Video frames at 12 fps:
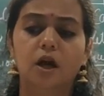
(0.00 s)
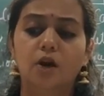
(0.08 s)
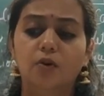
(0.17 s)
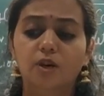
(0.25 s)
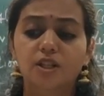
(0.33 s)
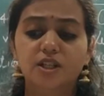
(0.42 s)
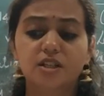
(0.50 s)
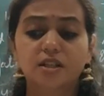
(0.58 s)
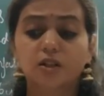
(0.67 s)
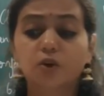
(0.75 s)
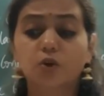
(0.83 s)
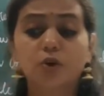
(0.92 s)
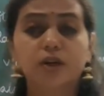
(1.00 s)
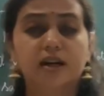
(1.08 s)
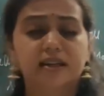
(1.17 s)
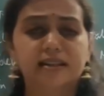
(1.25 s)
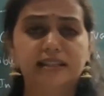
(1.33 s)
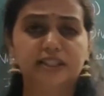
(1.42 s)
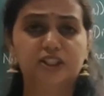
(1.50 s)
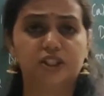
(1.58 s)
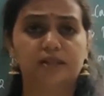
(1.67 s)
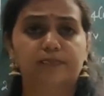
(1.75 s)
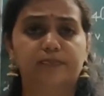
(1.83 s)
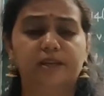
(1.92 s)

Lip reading: which is in good condition.